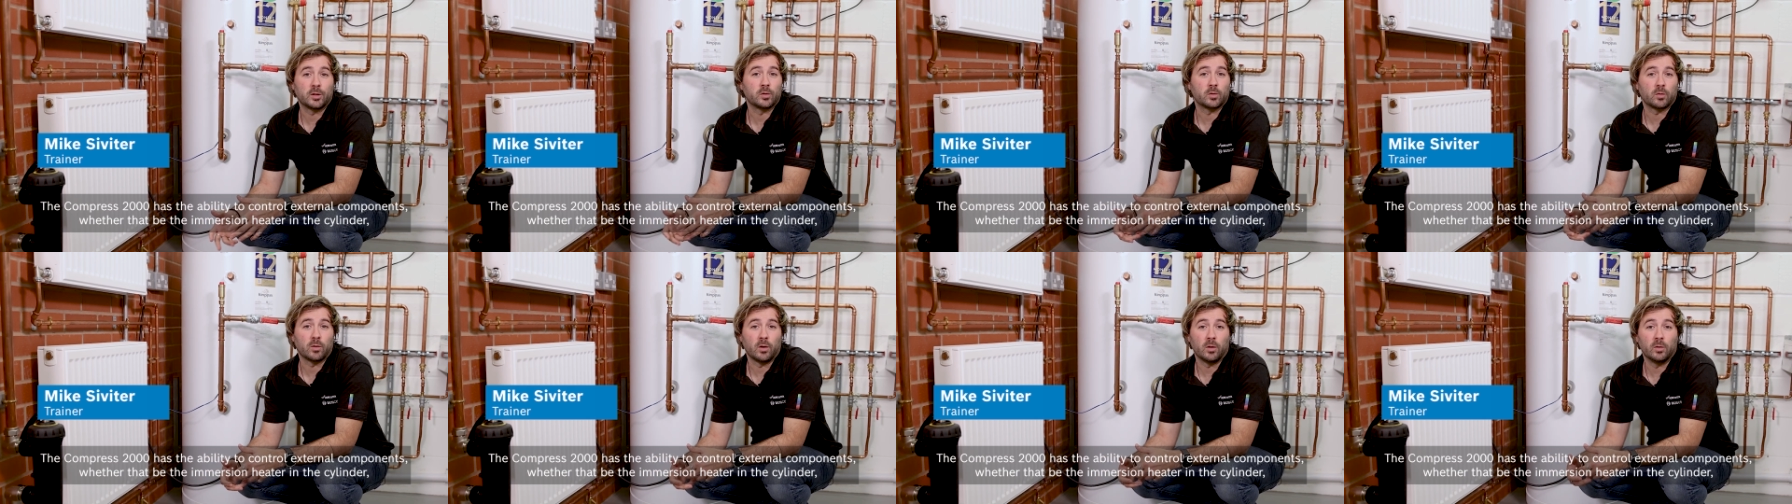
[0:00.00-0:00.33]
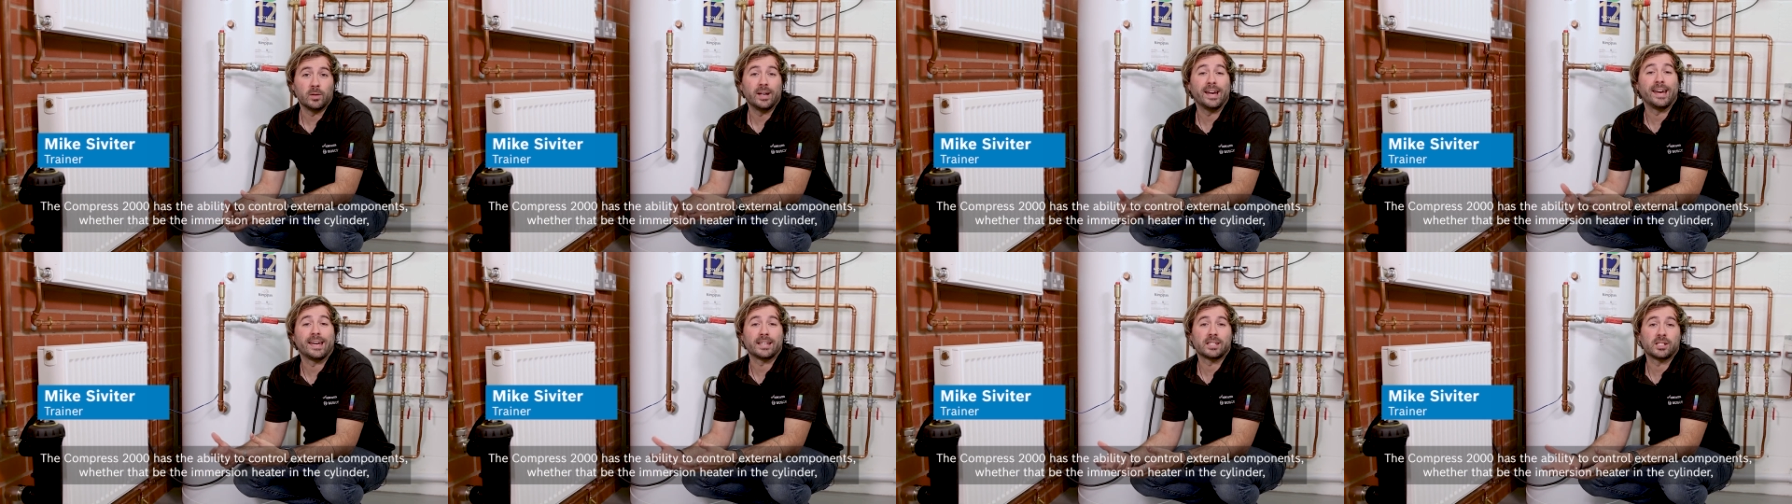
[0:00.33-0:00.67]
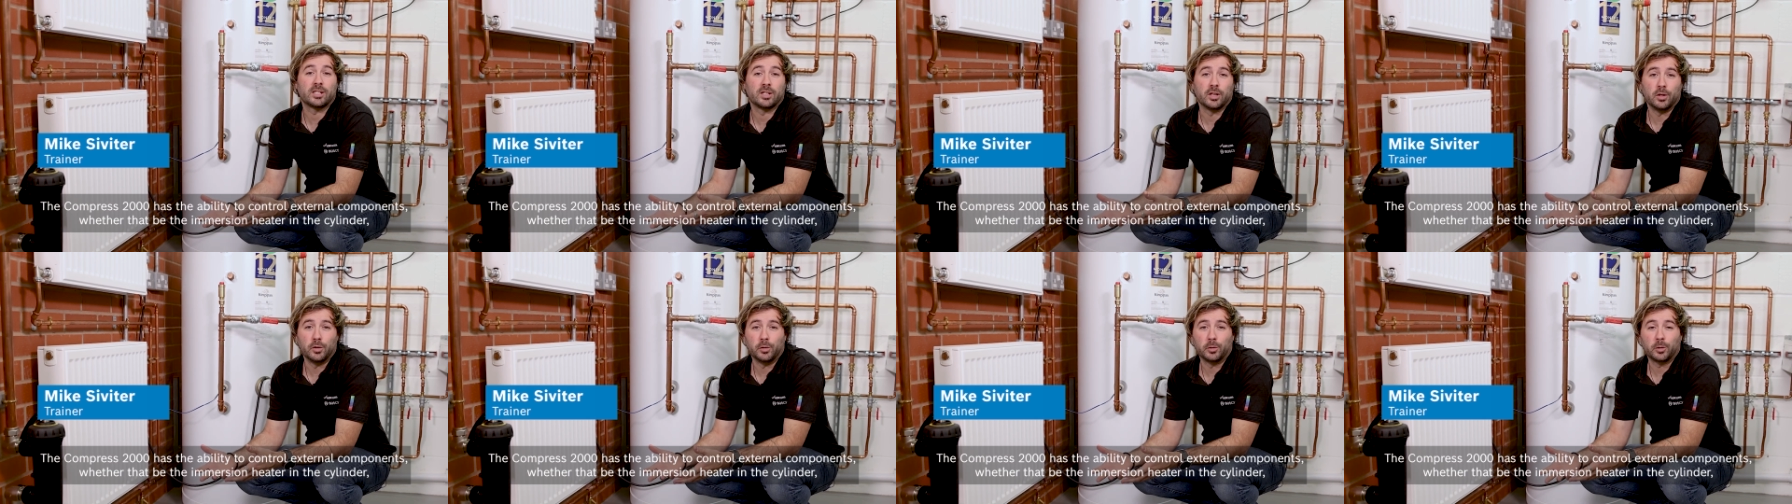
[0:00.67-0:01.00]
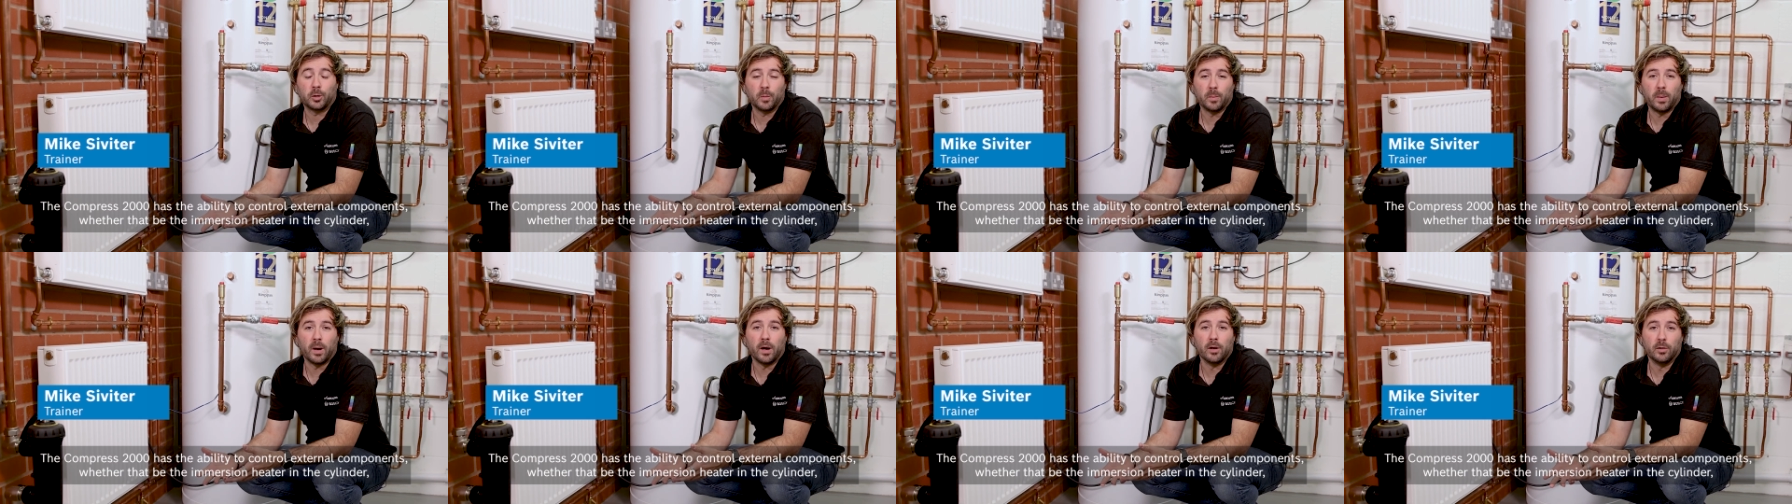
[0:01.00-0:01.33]
control external
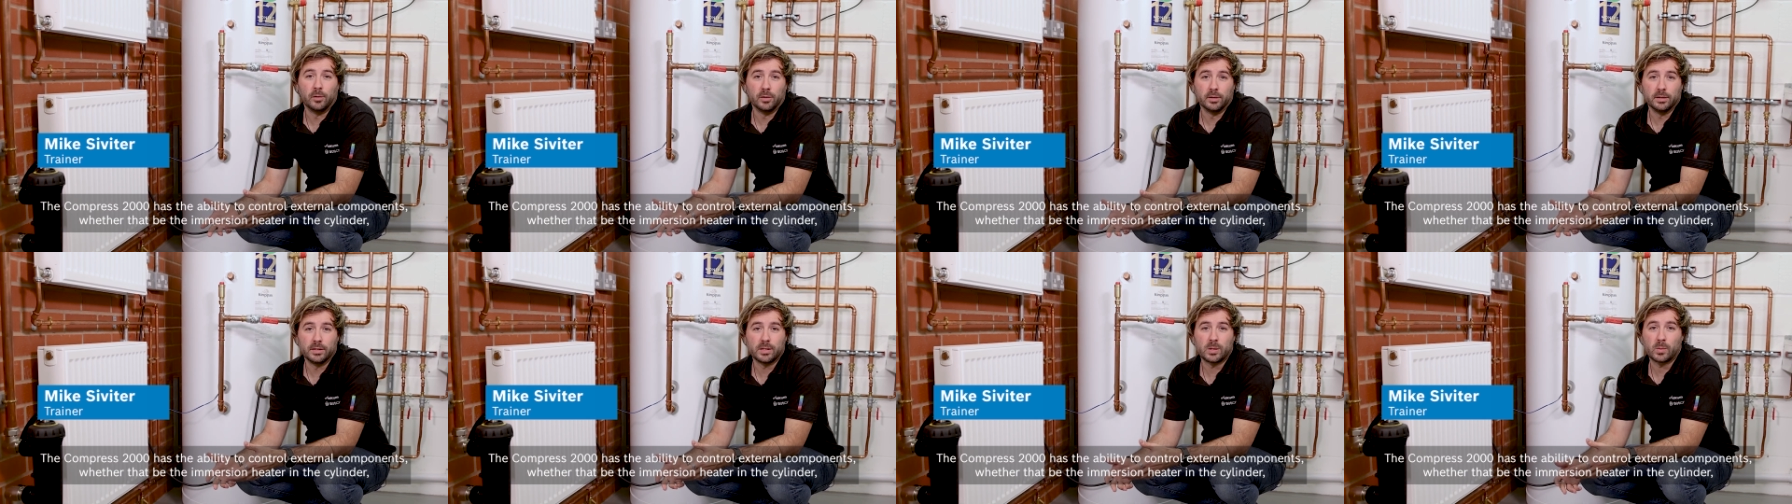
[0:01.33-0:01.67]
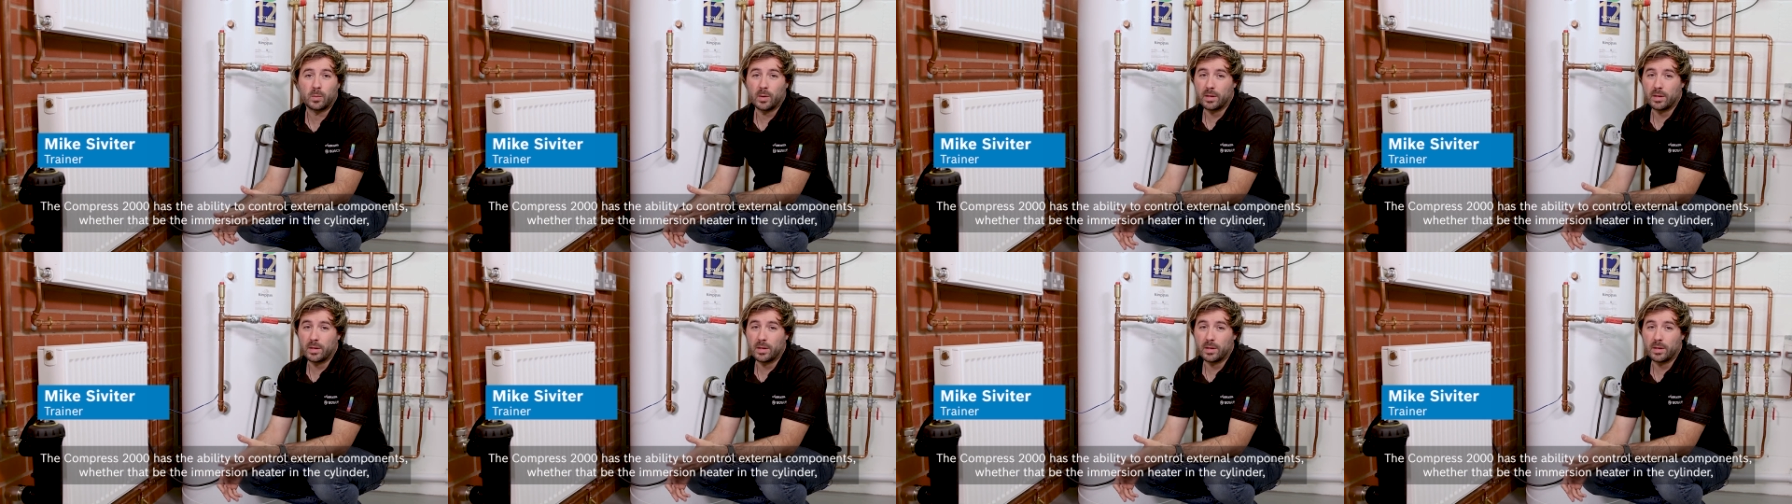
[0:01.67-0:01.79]
components,